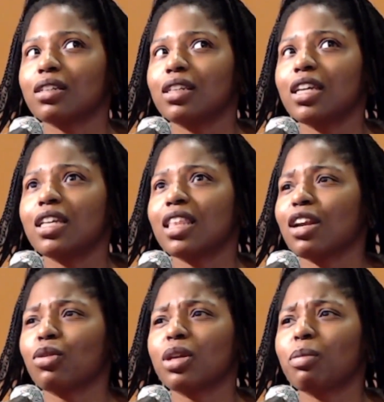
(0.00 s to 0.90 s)
need that I
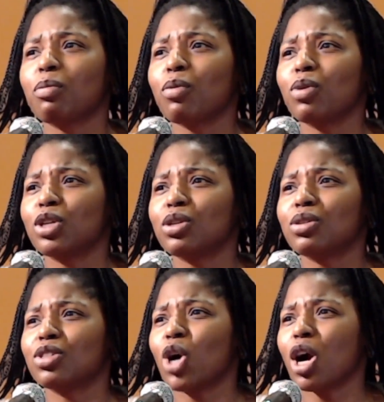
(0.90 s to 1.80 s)
don't think people would
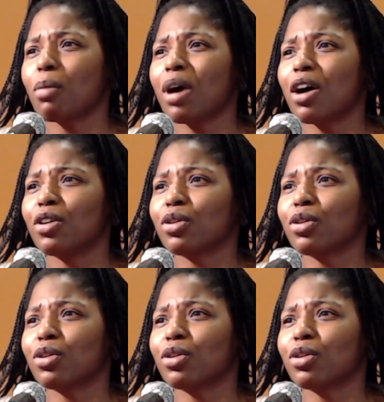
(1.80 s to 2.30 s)
talk about